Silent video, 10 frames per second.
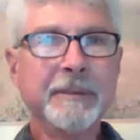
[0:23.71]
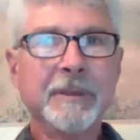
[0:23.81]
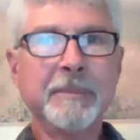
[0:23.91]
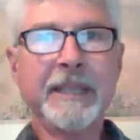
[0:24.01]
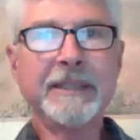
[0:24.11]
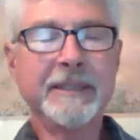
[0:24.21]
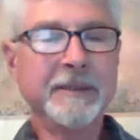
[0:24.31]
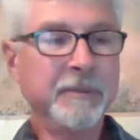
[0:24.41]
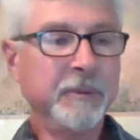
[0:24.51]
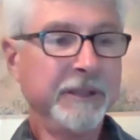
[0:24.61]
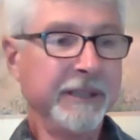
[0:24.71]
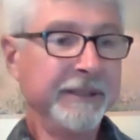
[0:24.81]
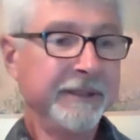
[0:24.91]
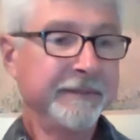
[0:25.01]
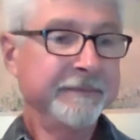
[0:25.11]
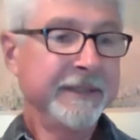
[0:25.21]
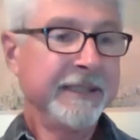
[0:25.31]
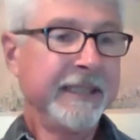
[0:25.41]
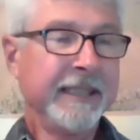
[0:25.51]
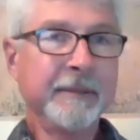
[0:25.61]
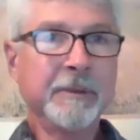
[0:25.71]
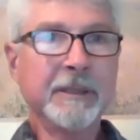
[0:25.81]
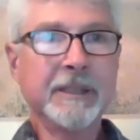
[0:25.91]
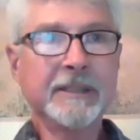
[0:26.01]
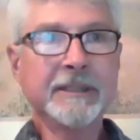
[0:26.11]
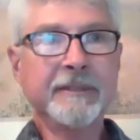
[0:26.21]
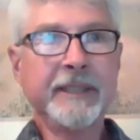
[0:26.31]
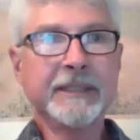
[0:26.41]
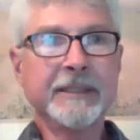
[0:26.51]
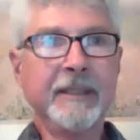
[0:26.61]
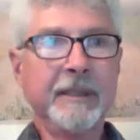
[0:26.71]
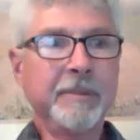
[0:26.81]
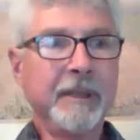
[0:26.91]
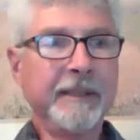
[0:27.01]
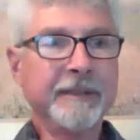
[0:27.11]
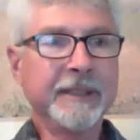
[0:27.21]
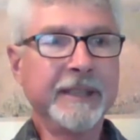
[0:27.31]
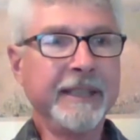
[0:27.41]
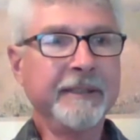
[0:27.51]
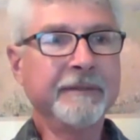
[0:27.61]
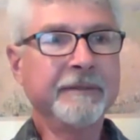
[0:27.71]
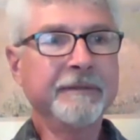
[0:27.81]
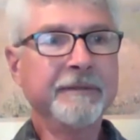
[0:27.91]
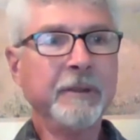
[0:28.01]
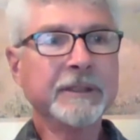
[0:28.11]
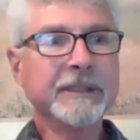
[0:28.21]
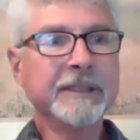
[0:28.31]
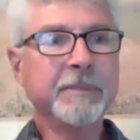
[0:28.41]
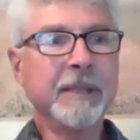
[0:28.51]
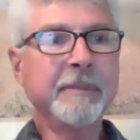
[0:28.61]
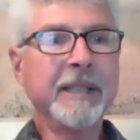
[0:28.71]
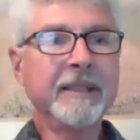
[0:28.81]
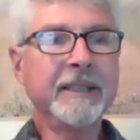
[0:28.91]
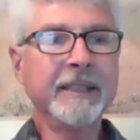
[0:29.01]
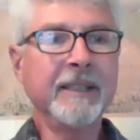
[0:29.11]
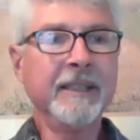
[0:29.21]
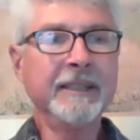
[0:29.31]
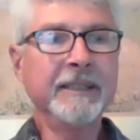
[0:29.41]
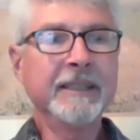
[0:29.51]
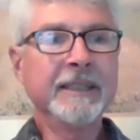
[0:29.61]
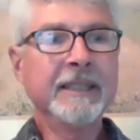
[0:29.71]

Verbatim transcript: We're based in Woodland and we're a conservation nonprofit that focuses primarily on